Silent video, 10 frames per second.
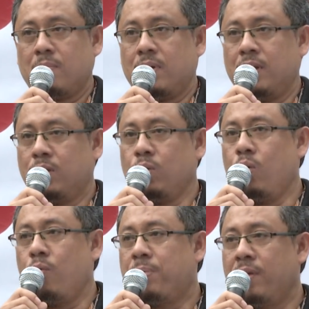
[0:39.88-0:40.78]
The
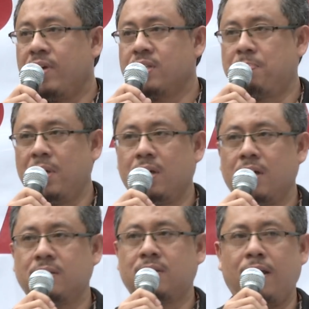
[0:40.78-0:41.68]
two previous
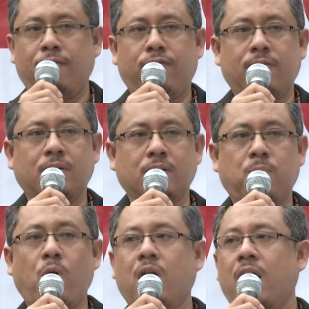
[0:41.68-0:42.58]
speakers have
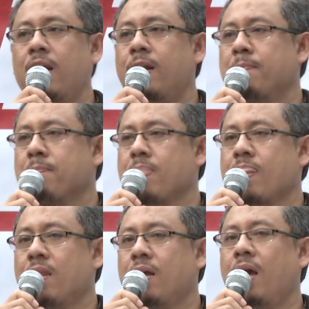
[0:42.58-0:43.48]
spoken
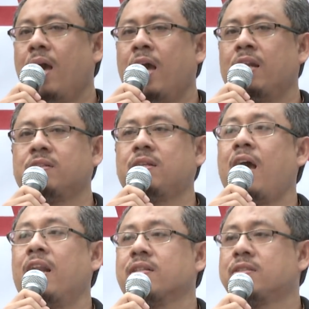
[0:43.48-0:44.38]
and
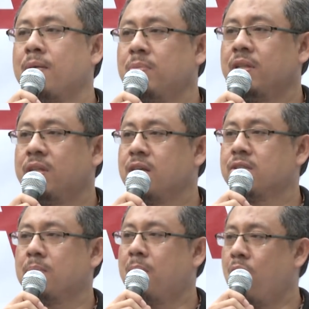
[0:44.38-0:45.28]
shared some
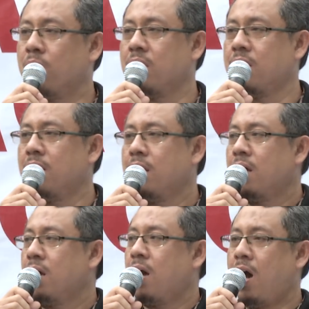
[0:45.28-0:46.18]
details about
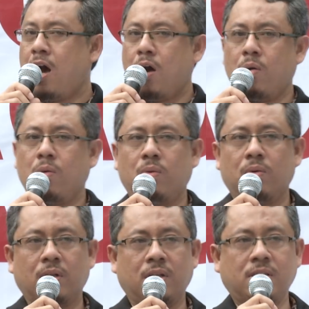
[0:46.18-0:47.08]
how
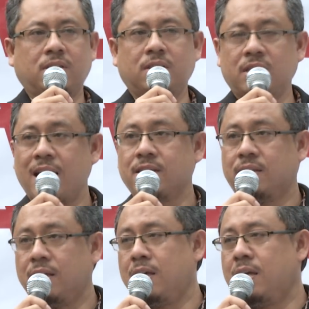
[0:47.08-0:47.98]
this
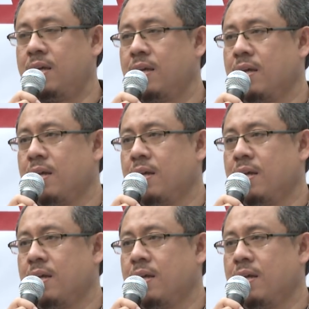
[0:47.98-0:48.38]
GST